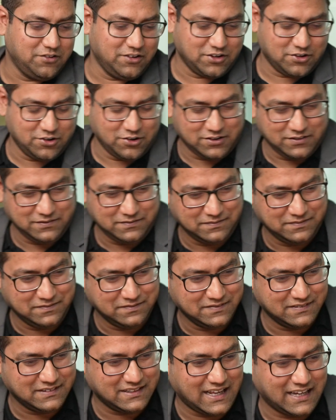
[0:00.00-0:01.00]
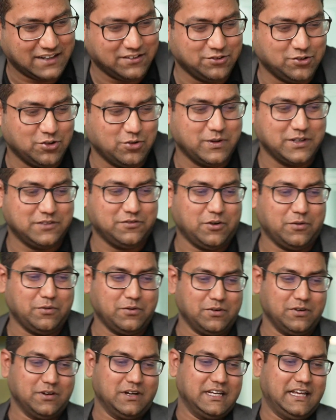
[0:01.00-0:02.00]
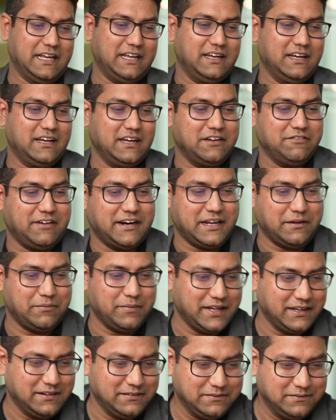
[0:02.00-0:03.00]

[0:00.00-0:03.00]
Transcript: you, Ankur. Thank you so much for inviting me.